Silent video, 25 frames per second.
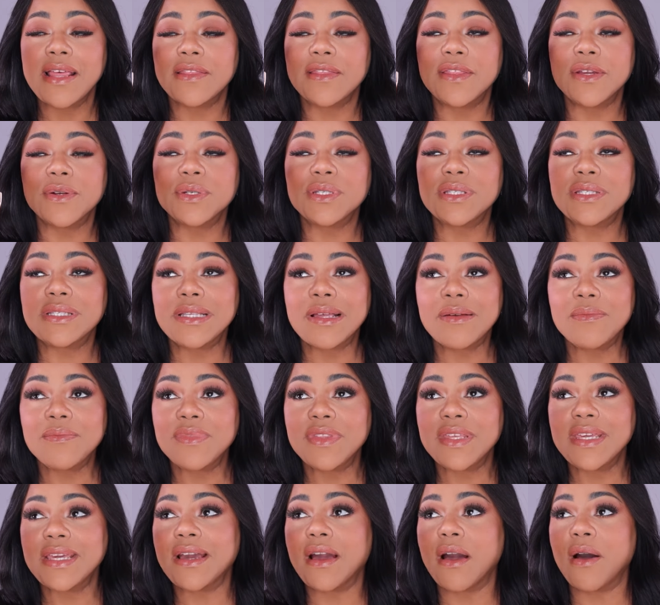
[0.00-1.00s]
There's
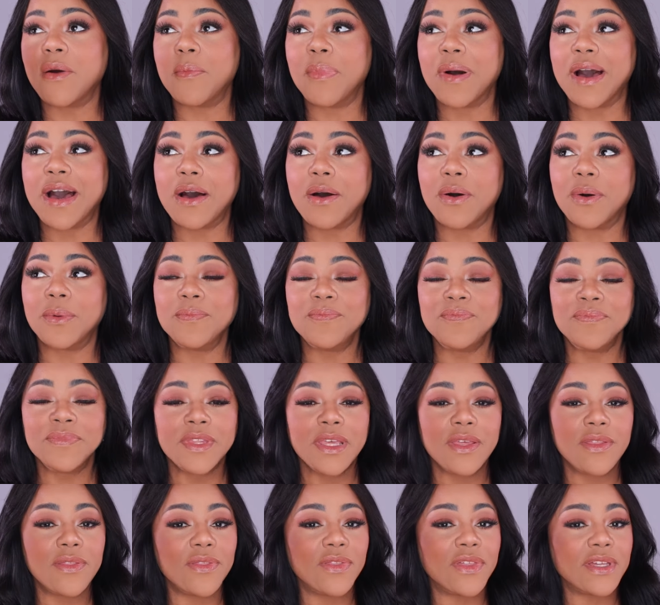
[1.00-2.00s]
something about
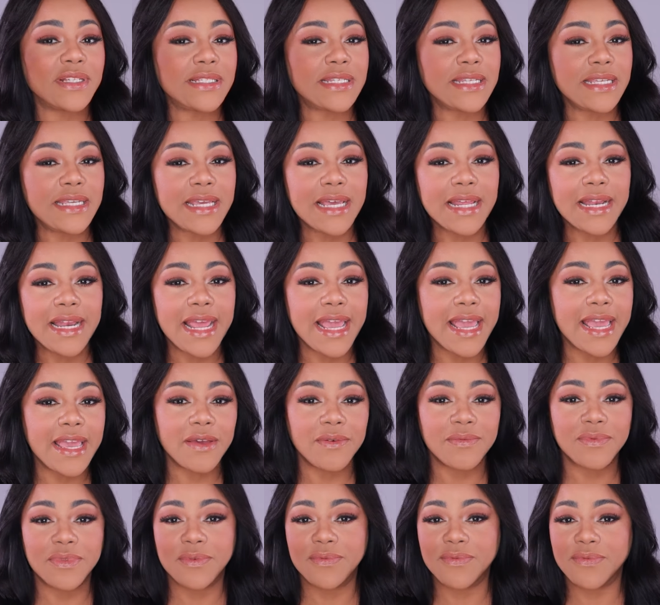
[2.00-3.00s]
the DNA
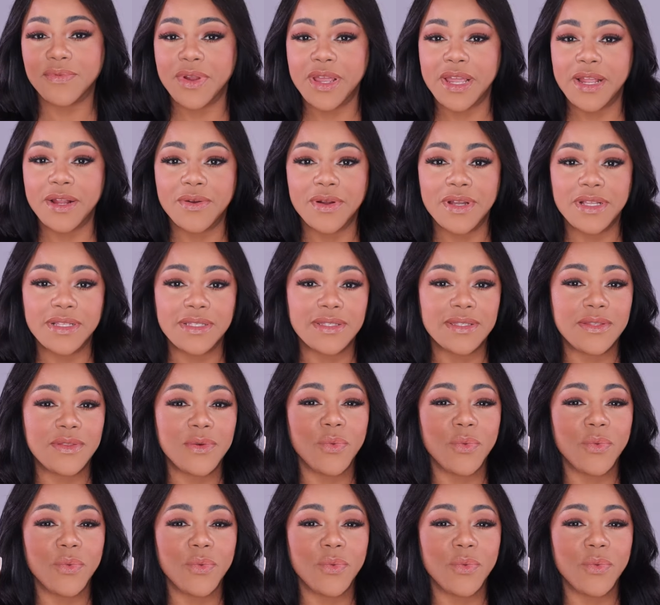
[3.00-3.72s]
of the fragrance,